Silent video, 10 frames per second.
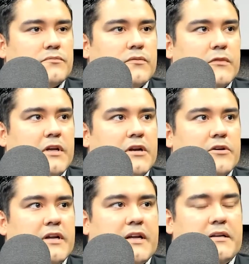
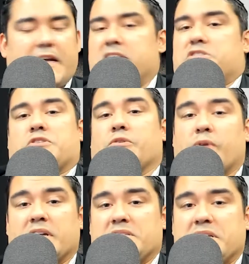you can't just turn
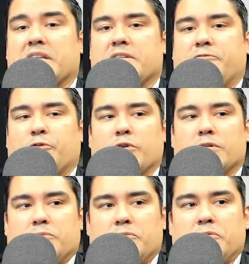around and sell it
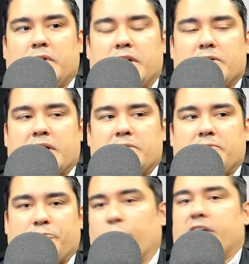for, that
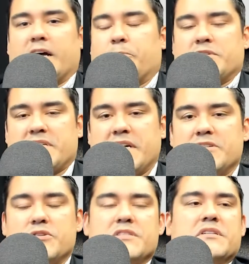49%
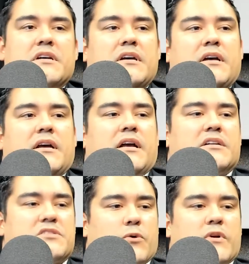interest.
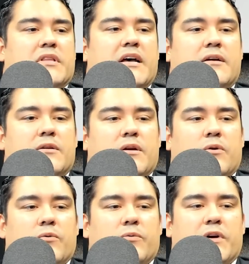And so with that,
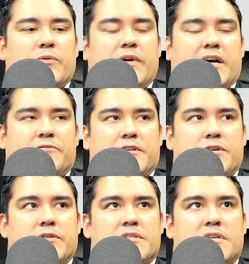what we have to
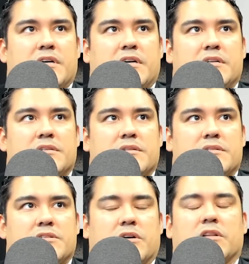do is
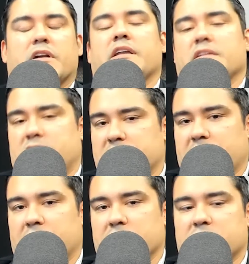start looking at
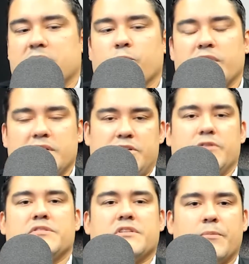discounts that would
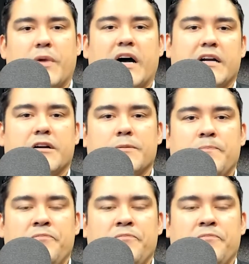induce a